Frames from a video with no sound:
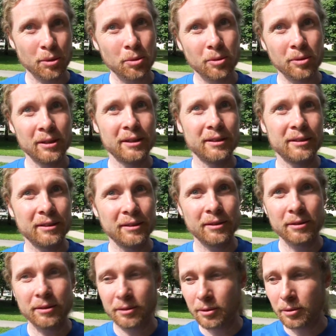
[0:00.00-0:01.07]
all
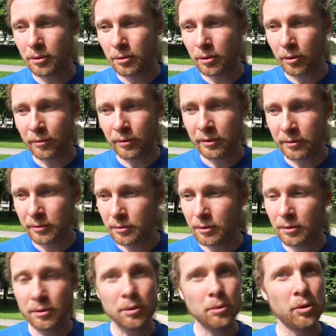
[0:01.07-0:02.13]
over
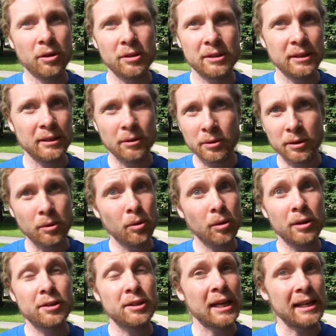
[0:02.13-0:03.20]
the world, in all
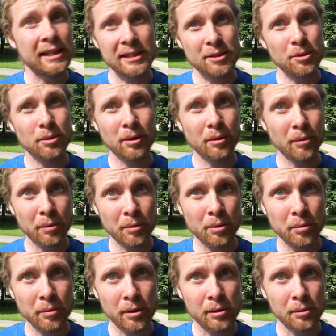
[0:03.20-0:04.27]
the tales all over
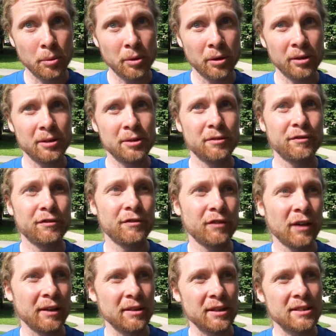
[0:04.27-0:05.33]
the world, you
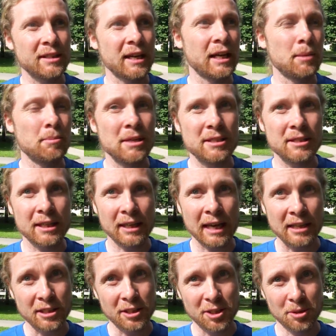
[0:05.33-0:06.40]
find this animistic
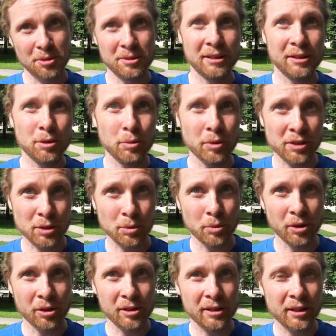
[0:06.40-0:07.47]
attitude towards the
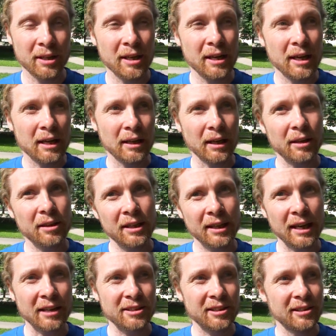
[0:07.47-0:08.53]
world. And I think
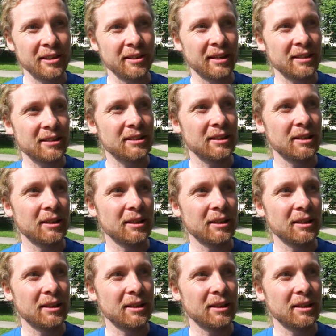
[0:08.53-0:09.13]
actually that